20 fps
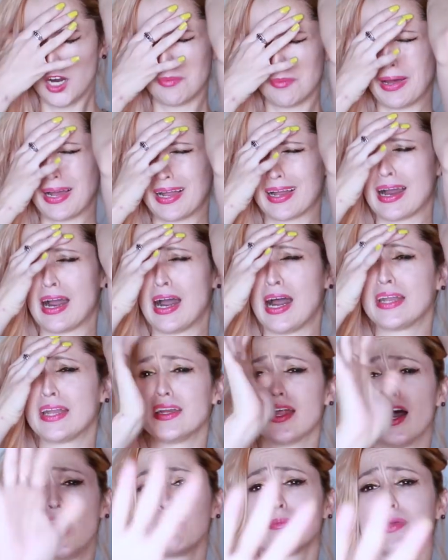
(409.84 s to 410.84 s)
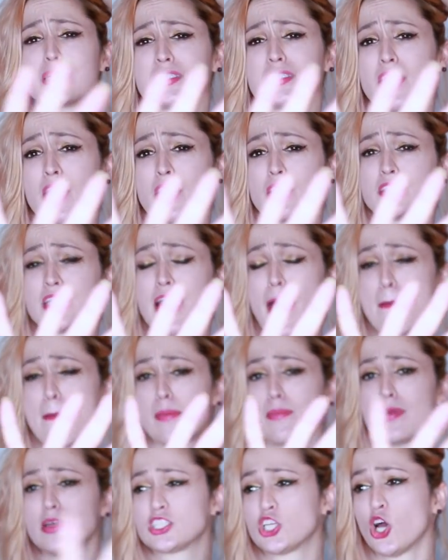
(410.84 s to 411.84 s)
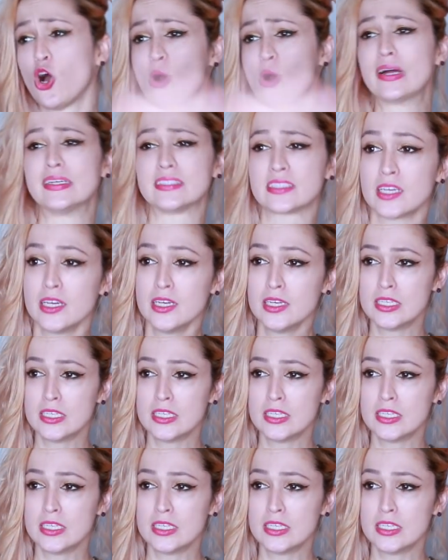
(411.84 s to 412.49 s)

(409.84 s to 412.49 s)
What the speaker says: Oh my God, not McDonald's Happy Meal toys.